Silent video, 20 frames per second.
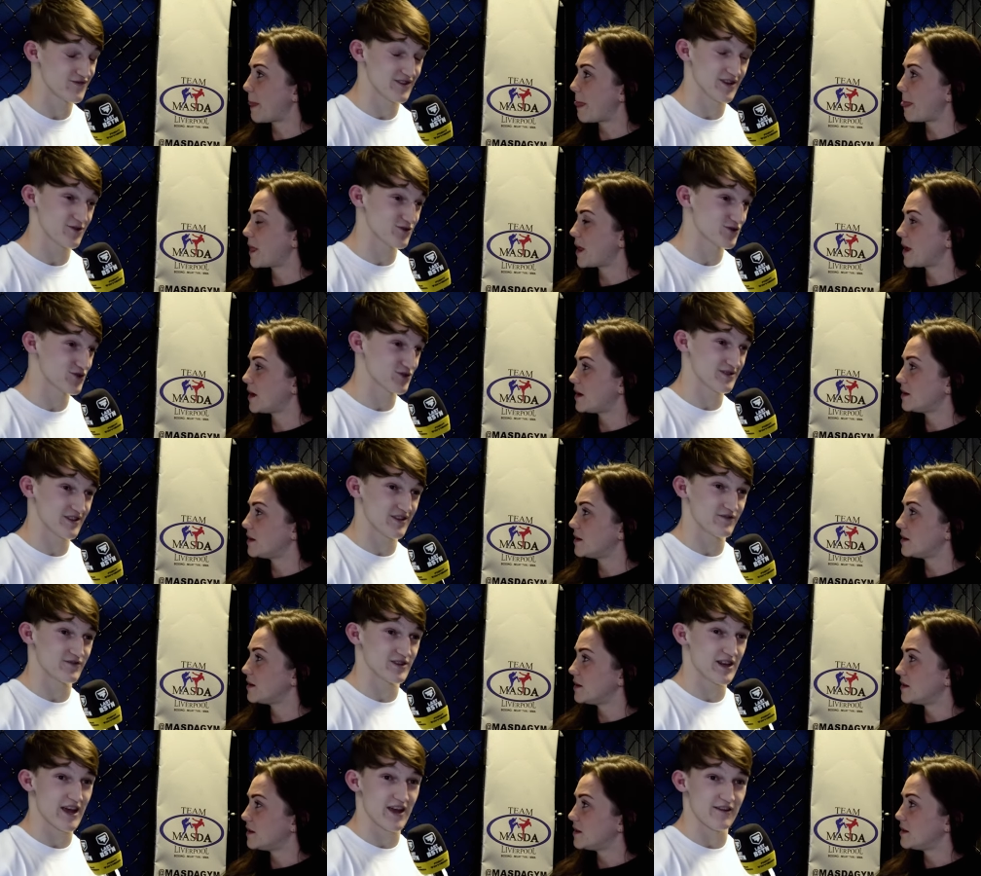Speaker 1: I was
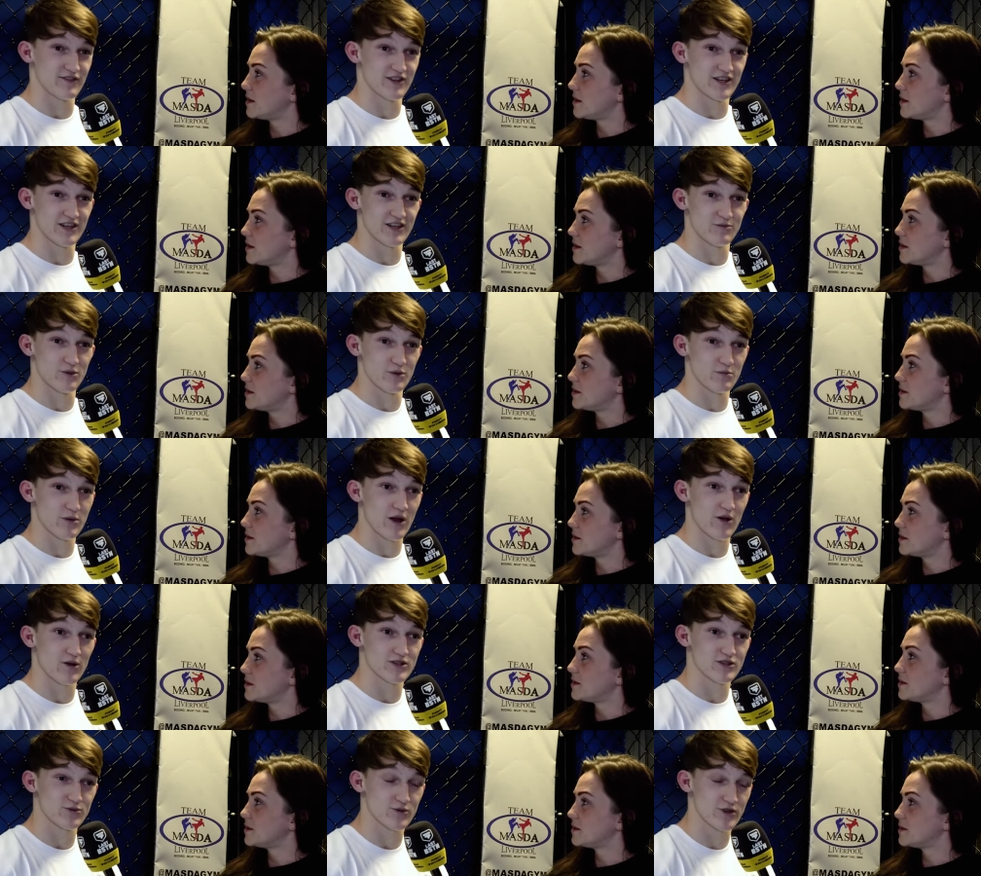giving every enemy
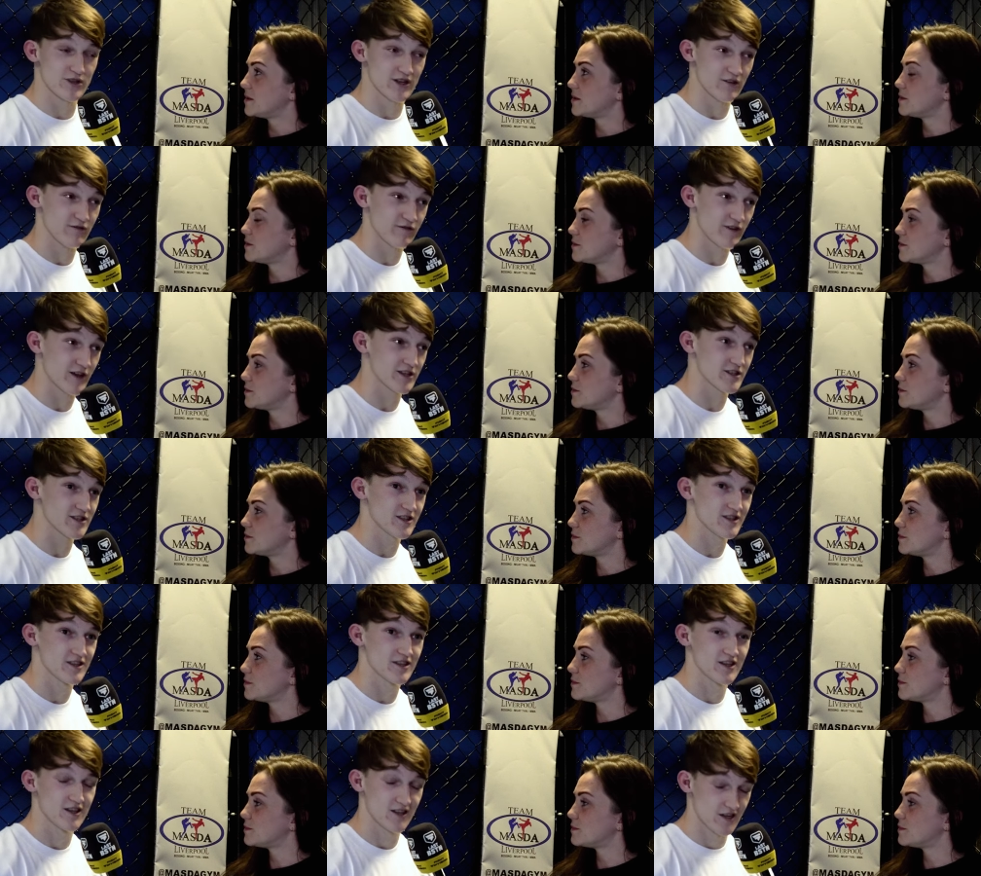power to win that fight,
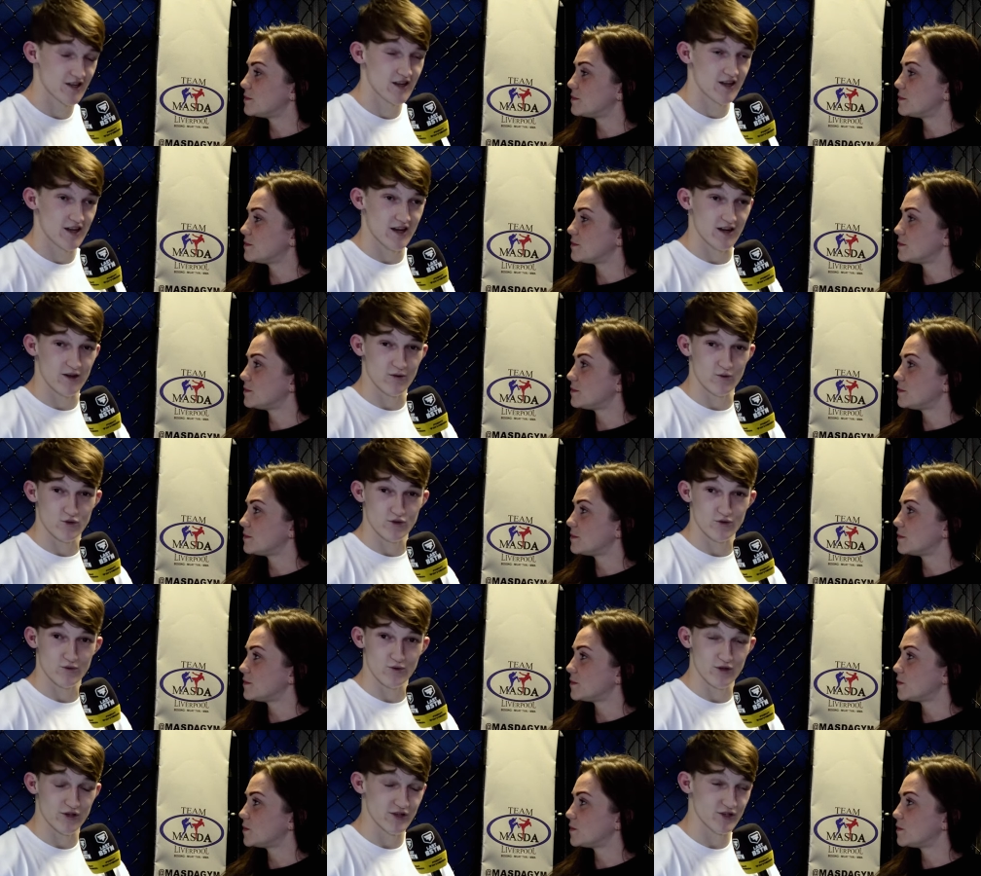and I would
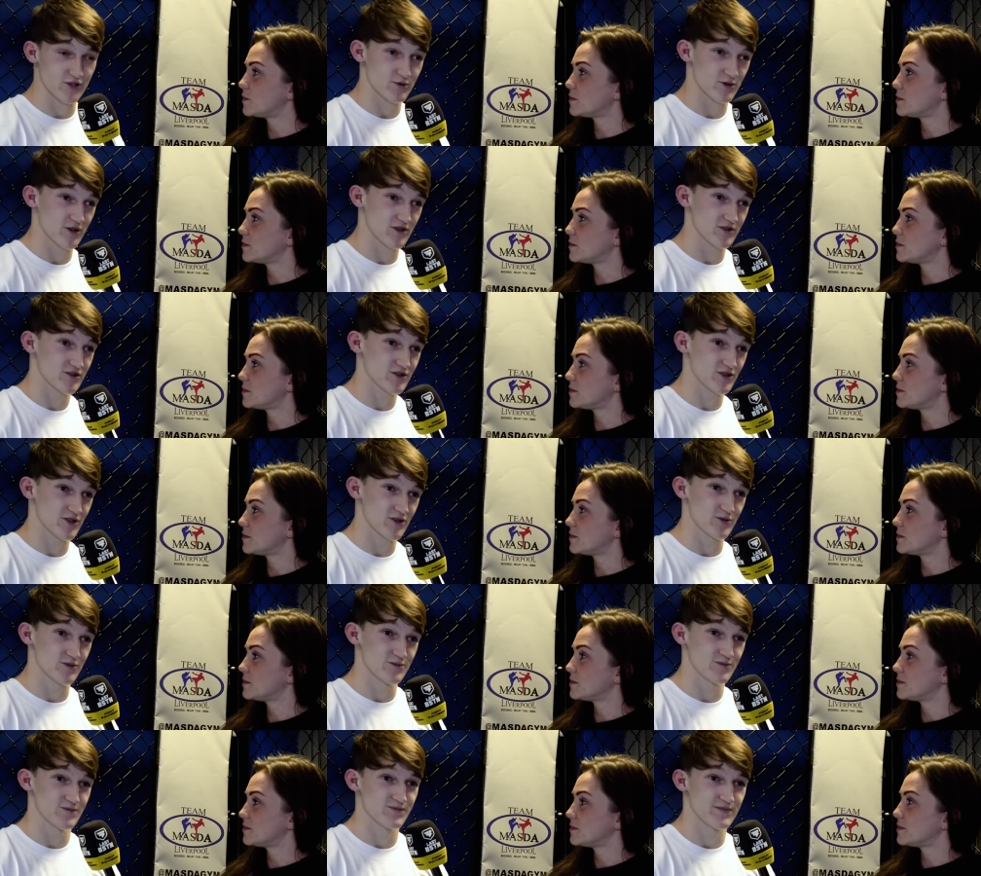have won it as well.
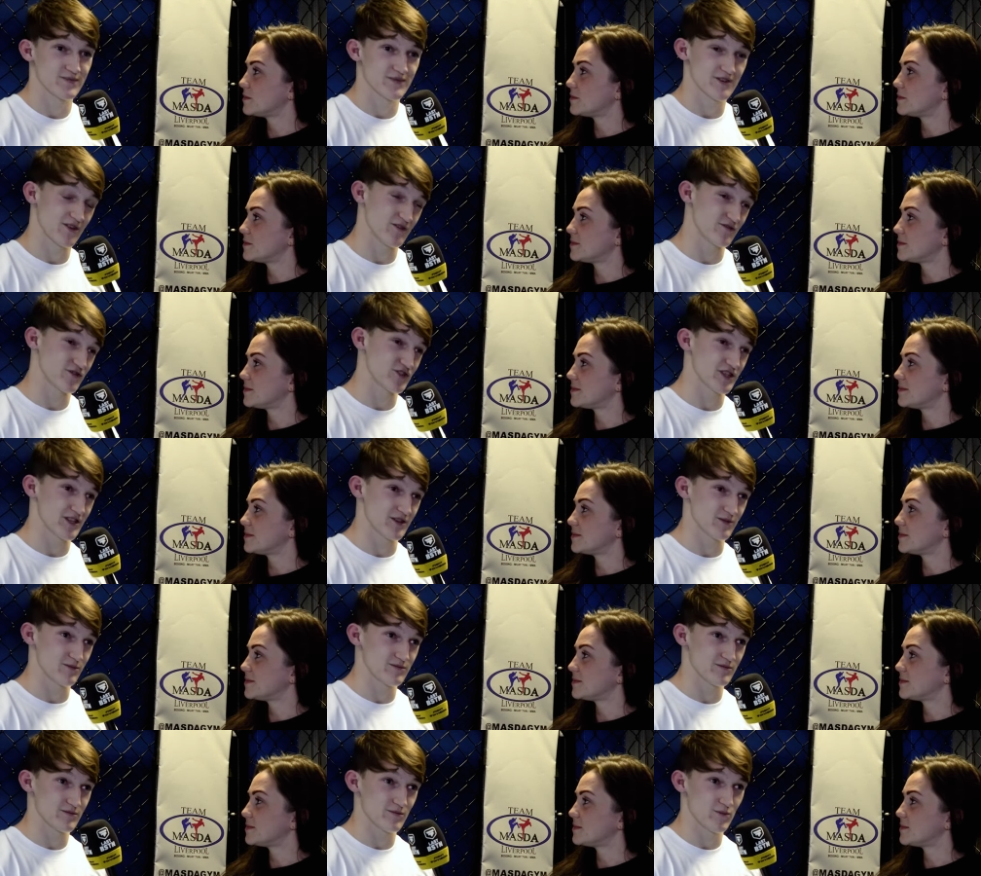So, obviously,
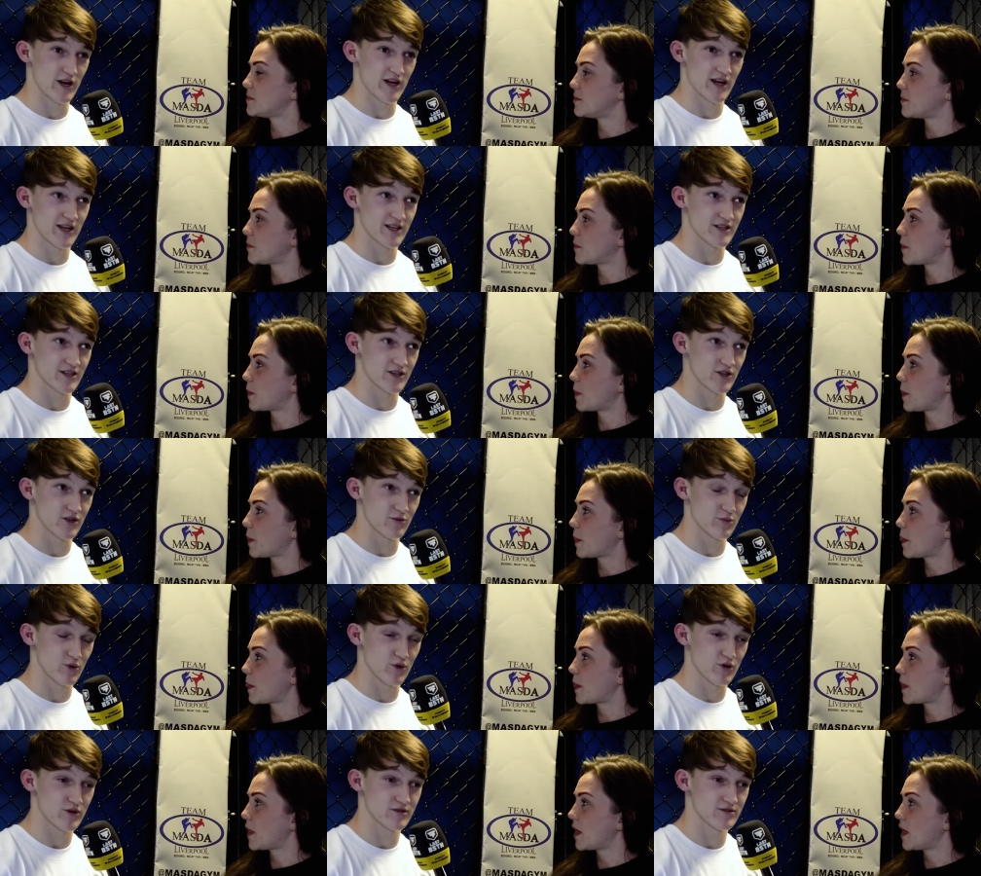it weren't ideal,
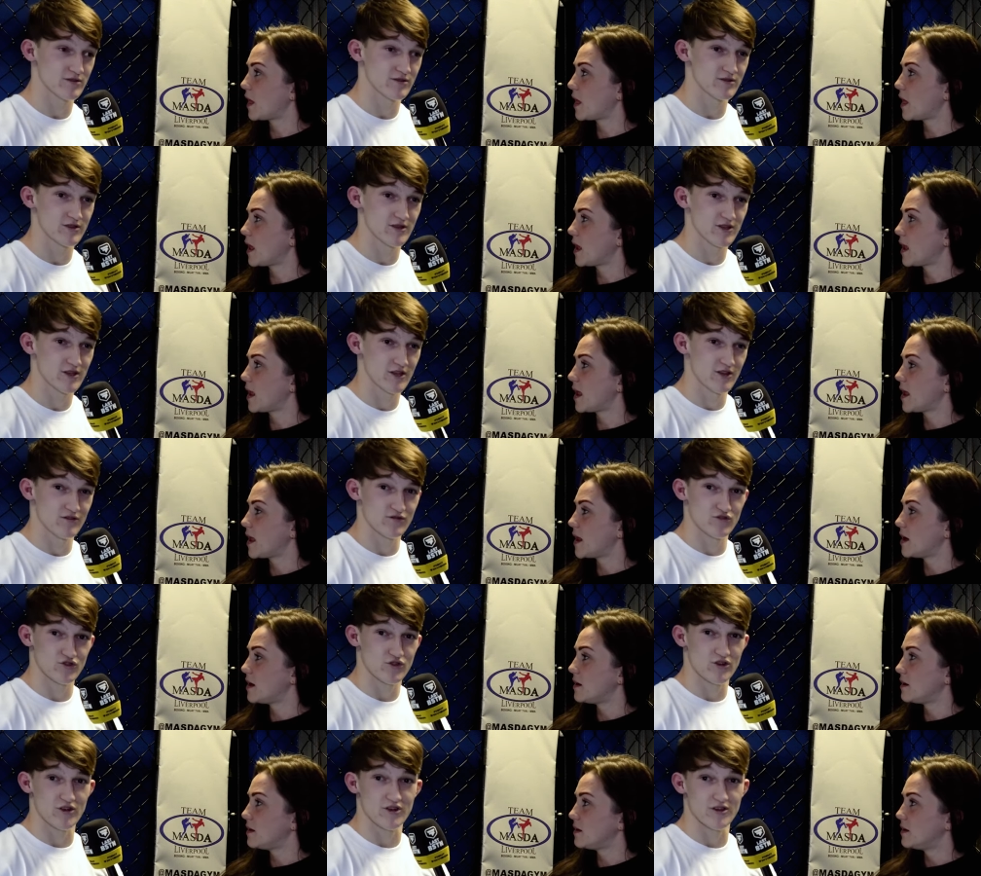but
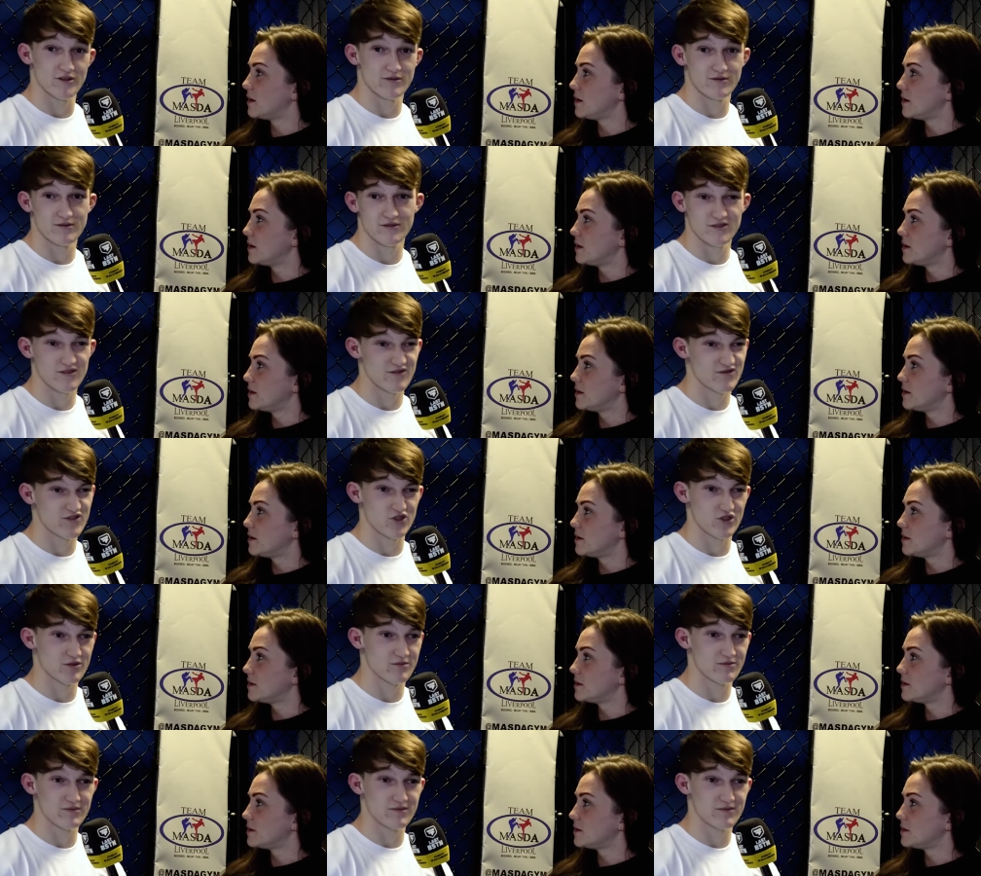I've just